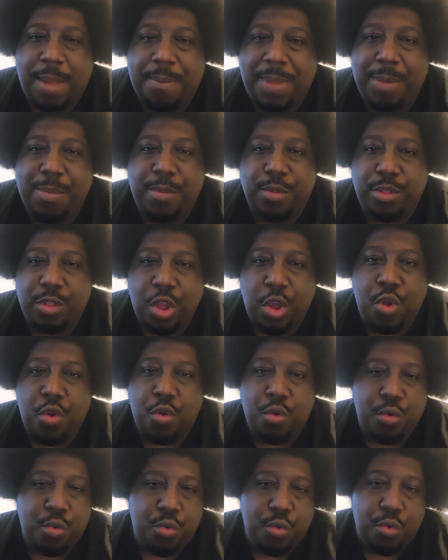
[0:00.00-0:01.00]
people
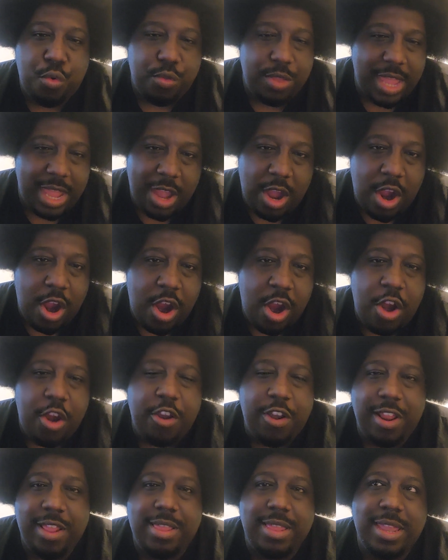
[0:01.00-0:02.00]
know who they are
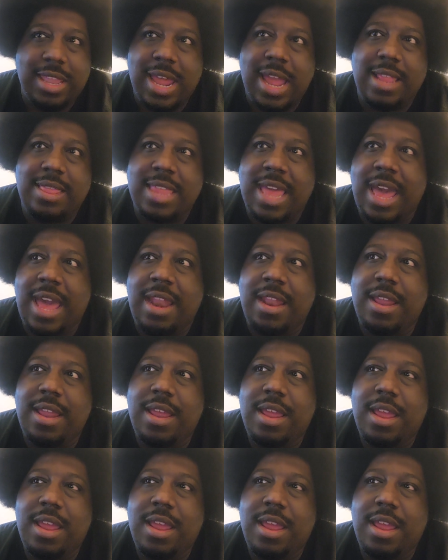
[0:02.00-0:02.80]
and anything like that.